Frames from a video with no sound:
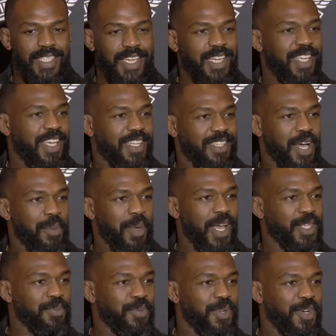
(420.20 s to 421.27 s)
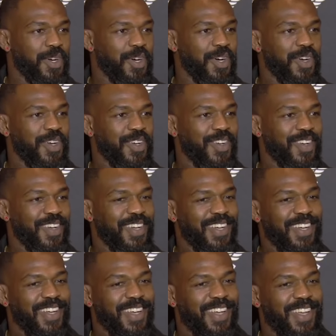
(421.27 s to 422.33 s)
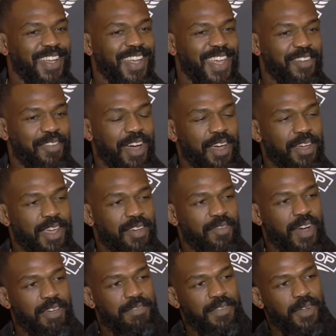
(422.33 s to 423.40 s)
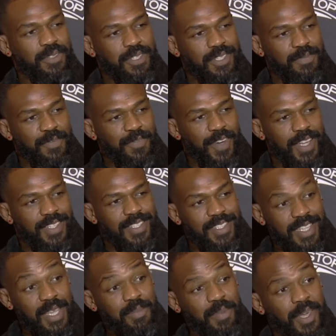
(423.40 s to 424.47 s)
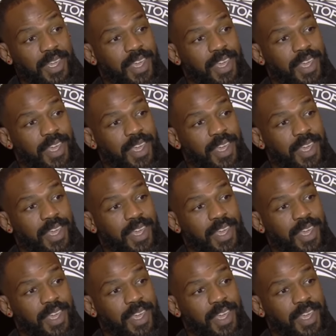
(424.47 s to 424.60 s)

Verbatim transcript: ducking Tom Aspinall if I, if I failed to fight Stipe,